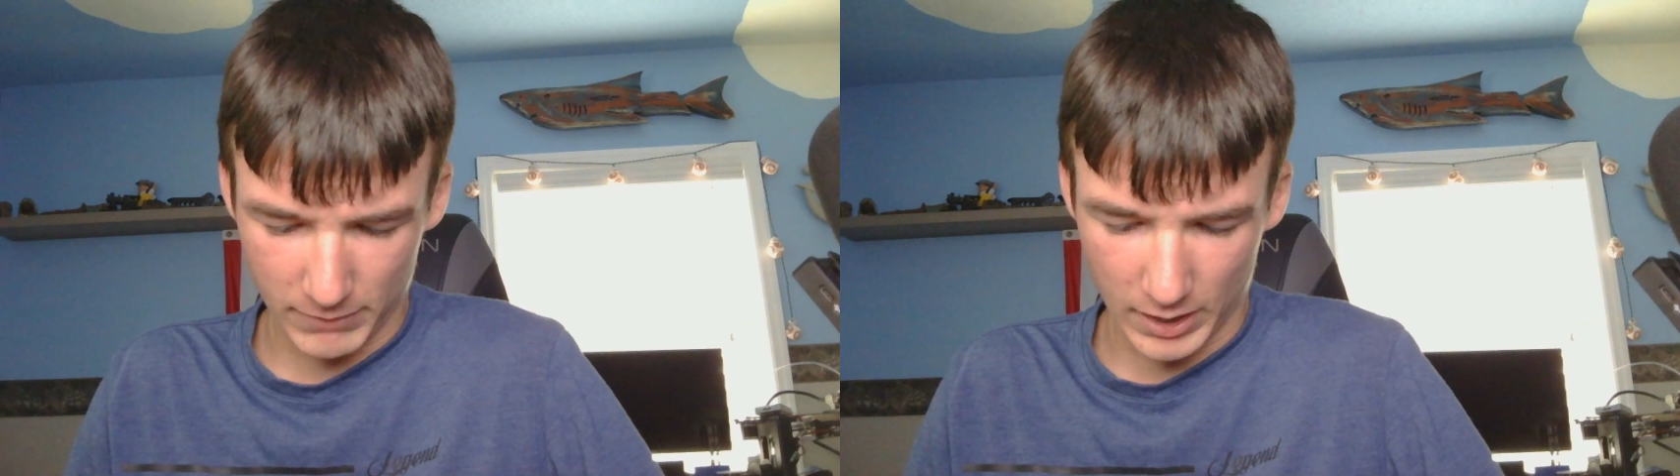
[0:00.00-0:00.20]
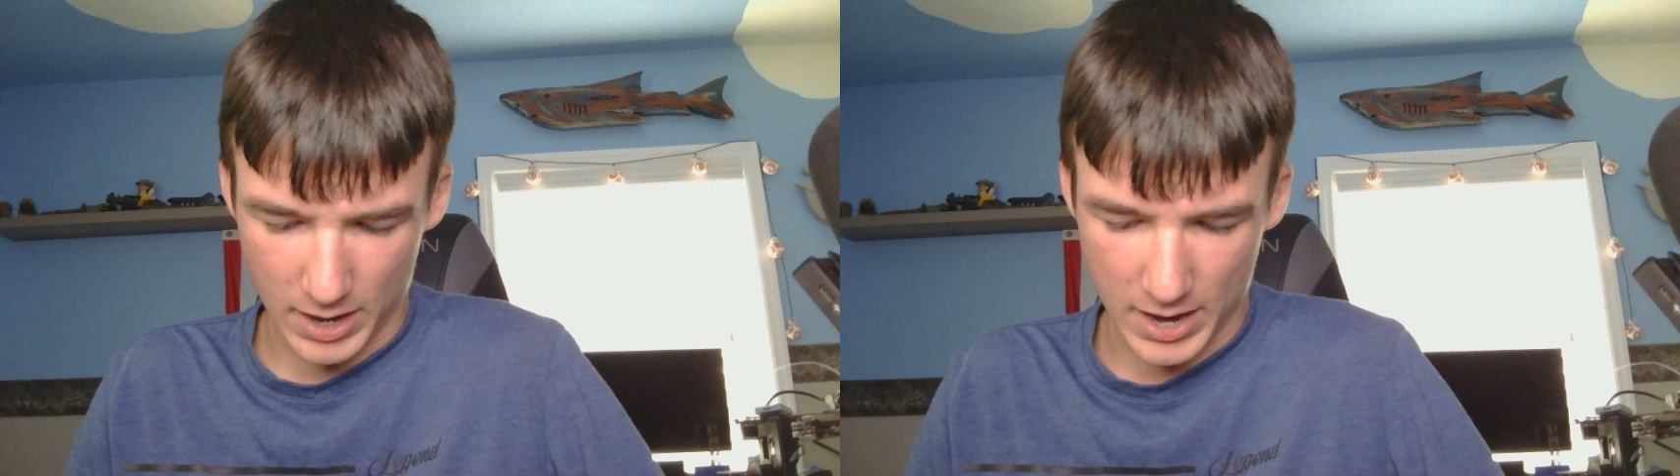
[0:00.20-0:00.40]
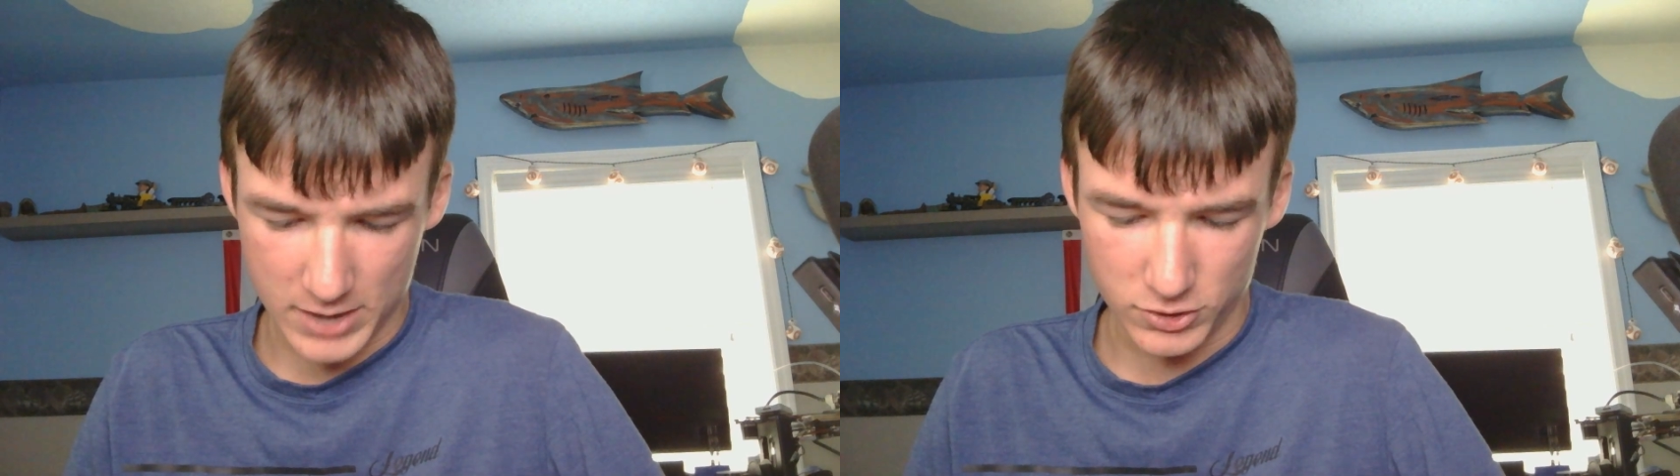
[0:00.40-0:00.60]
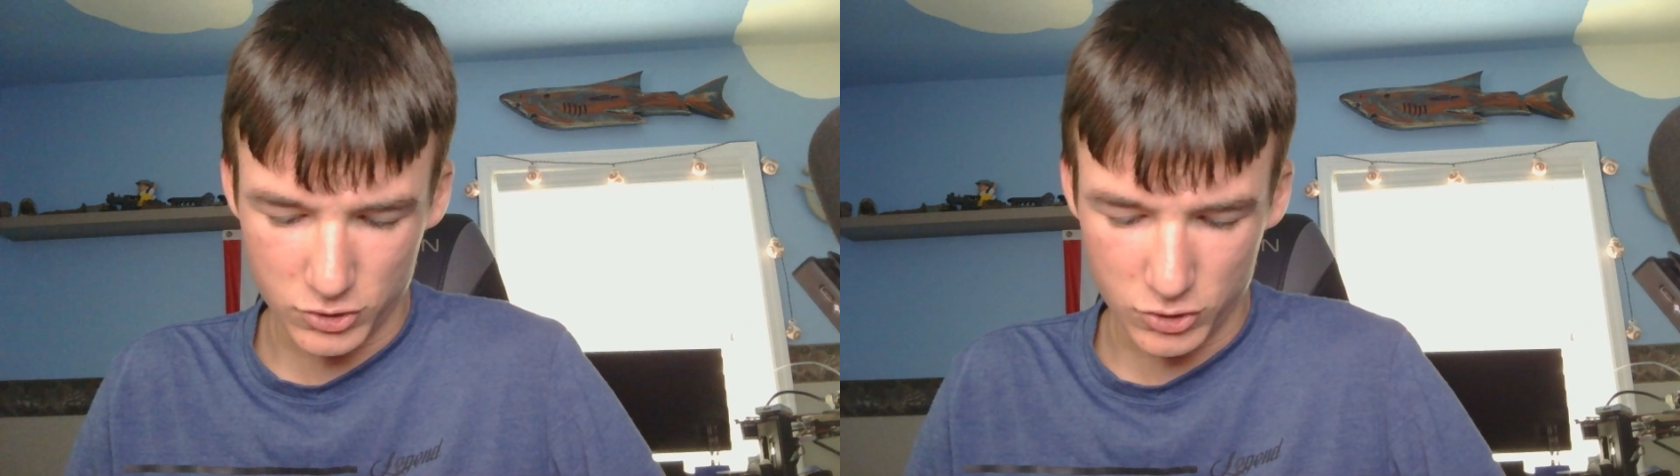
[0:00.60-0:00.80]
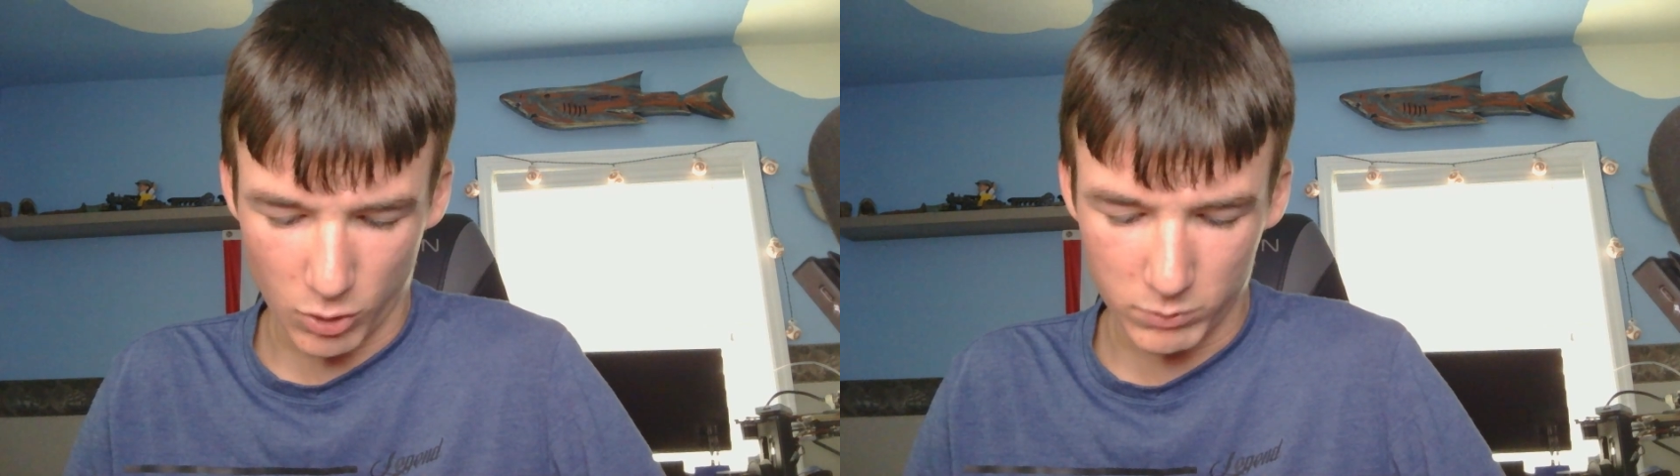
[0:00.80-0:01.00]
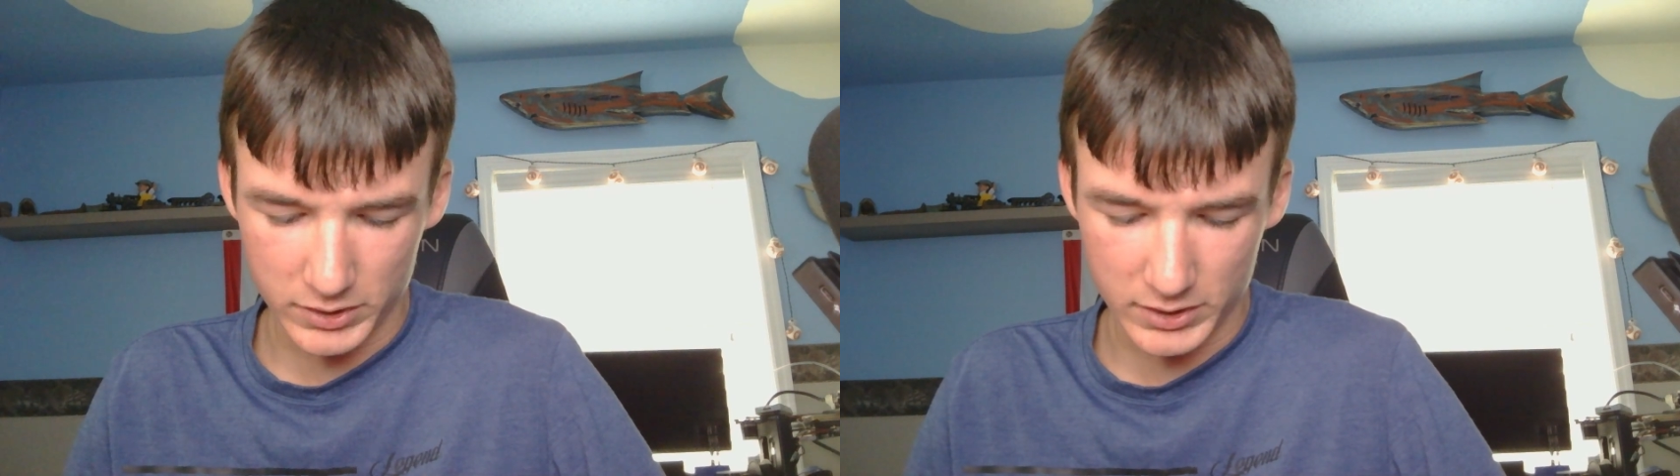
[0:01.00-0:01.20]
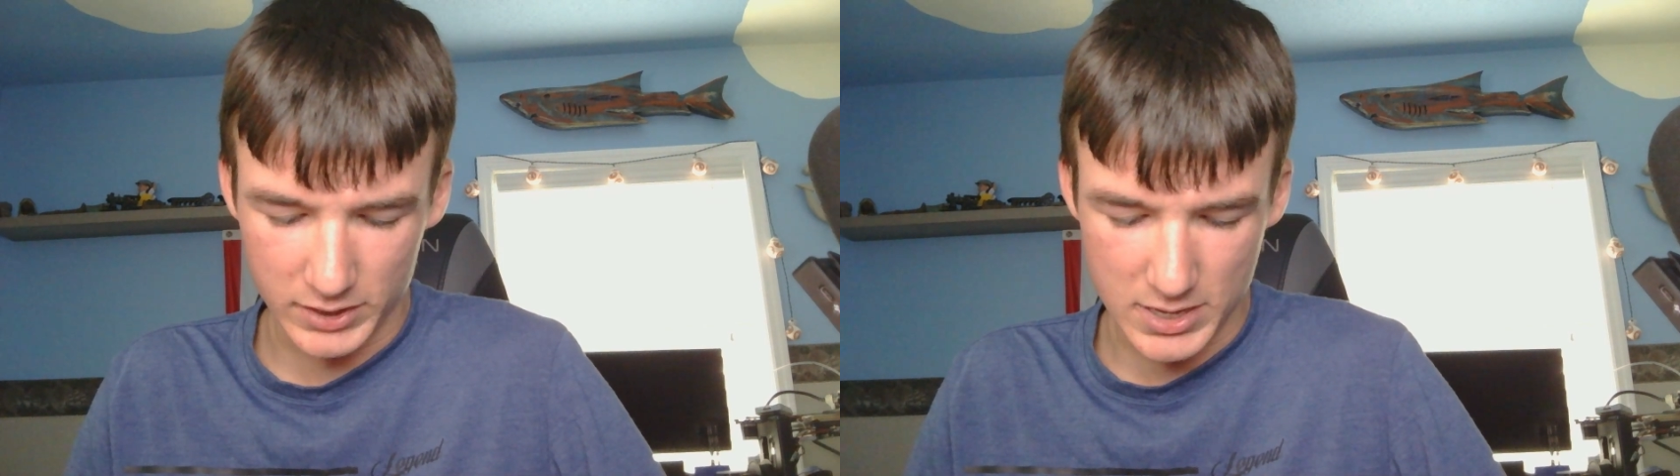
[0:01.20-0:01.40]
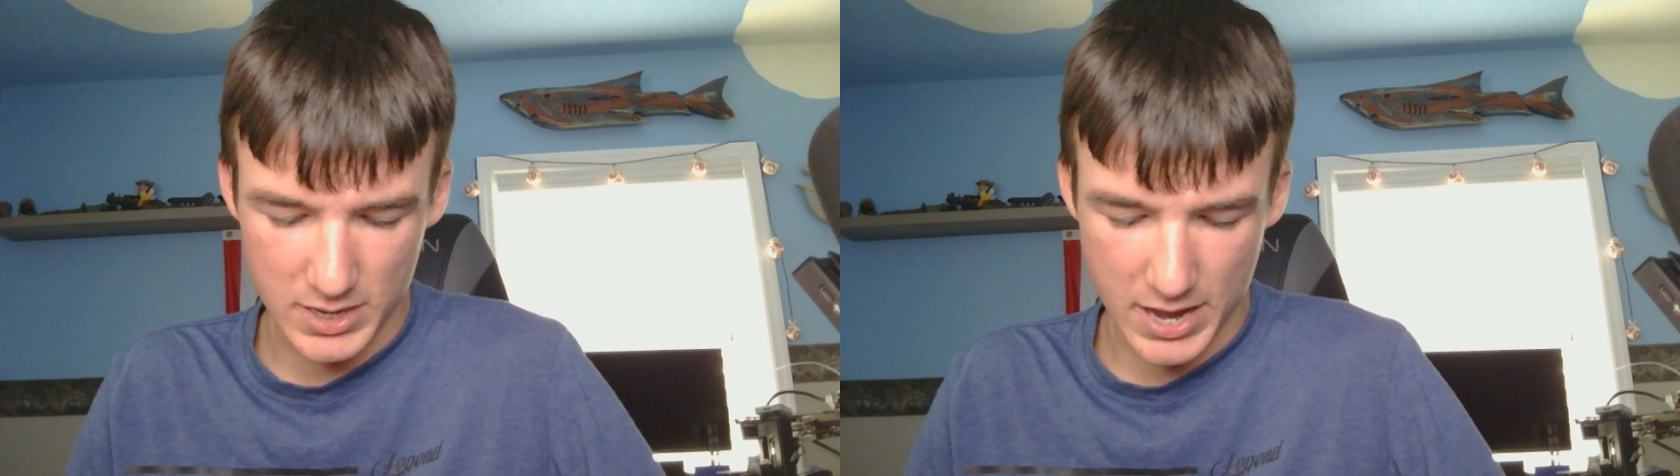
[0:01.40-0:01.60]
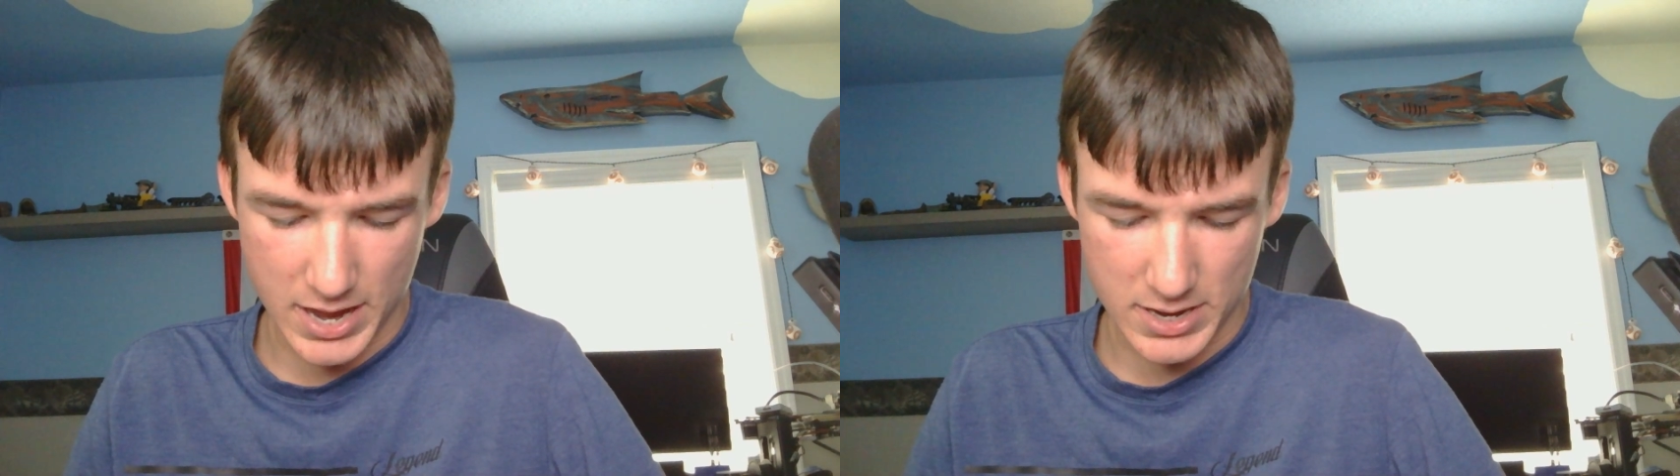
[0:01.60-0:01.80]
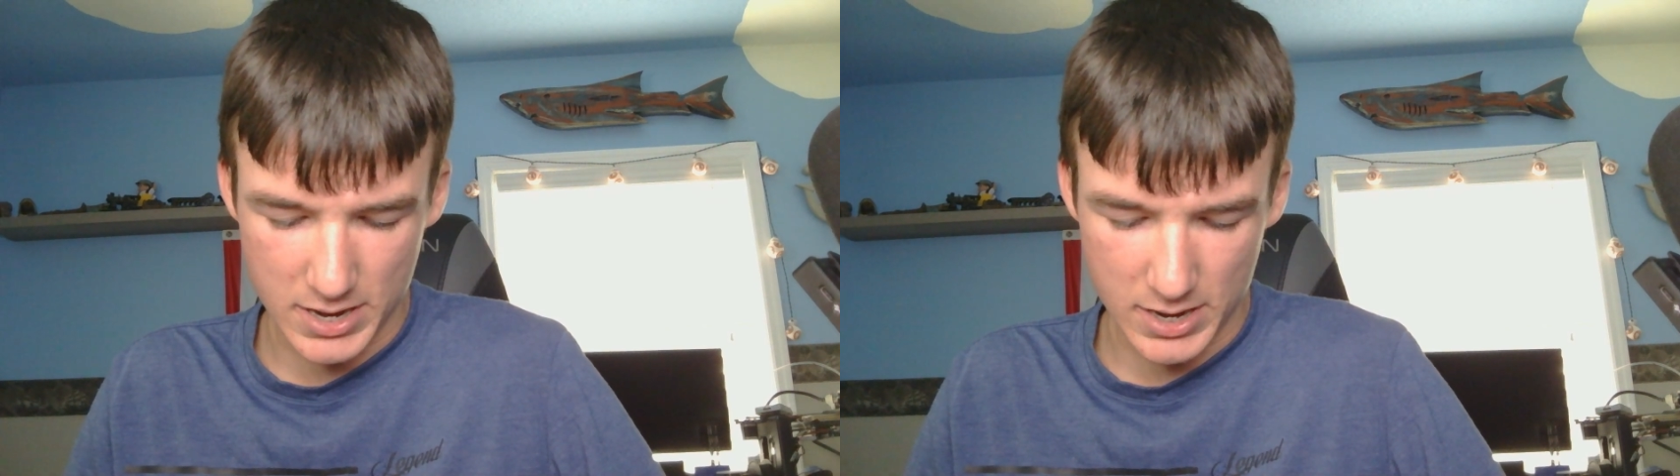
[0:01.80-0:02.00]
I just don't see
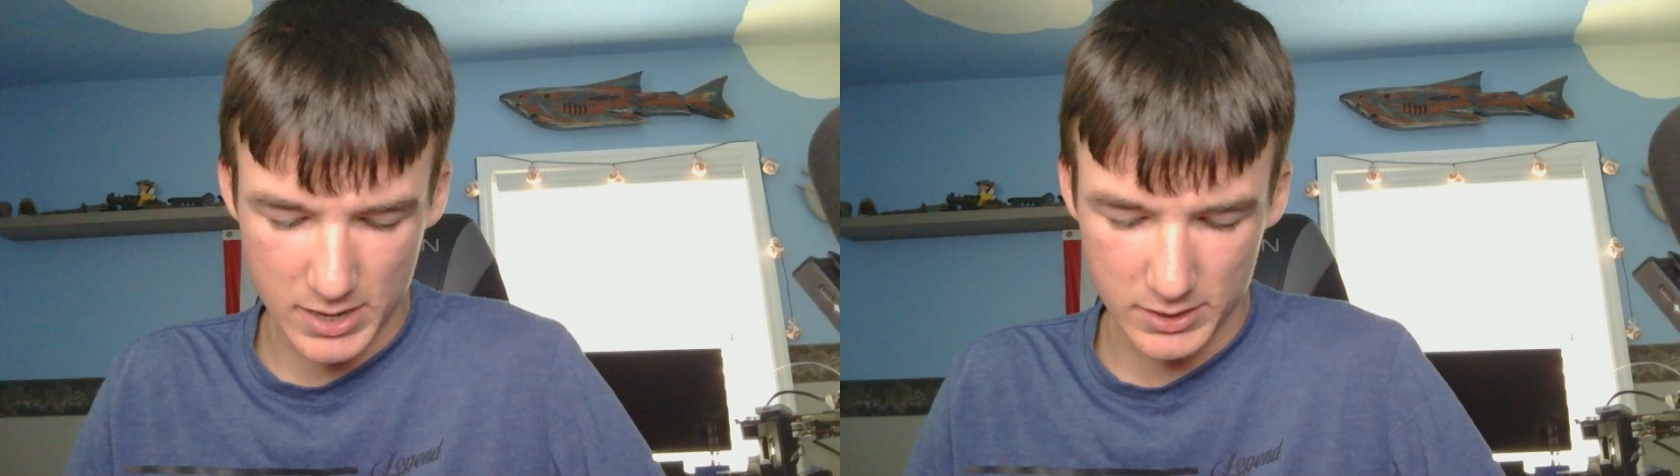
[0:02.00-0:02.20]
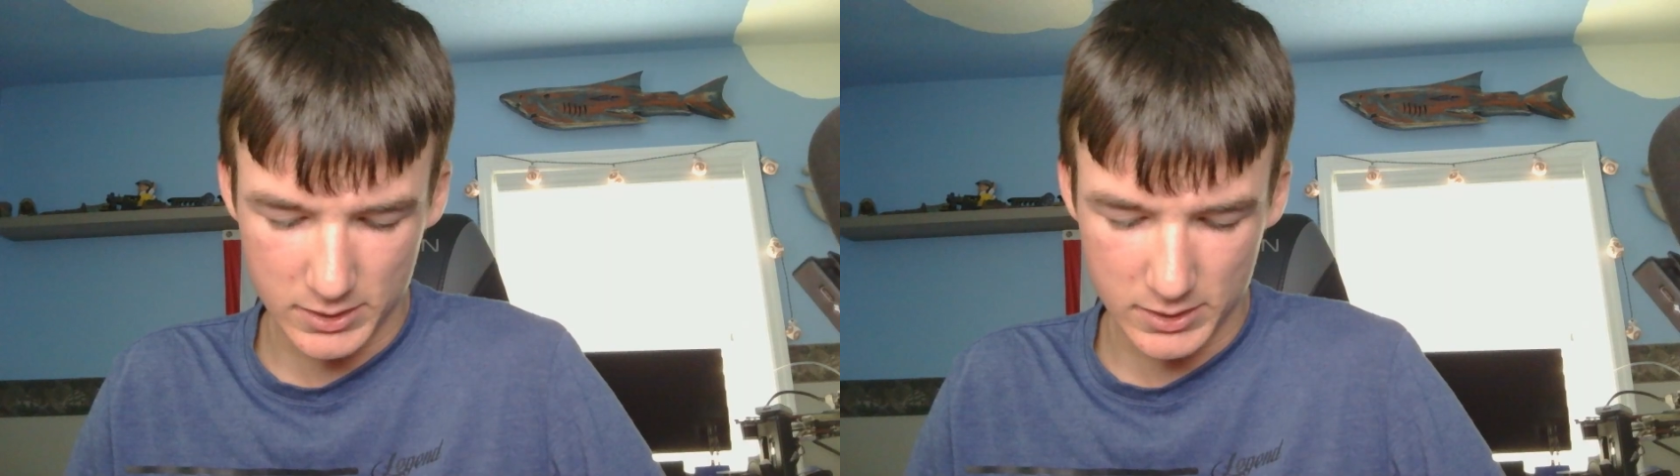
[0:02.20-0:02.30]
a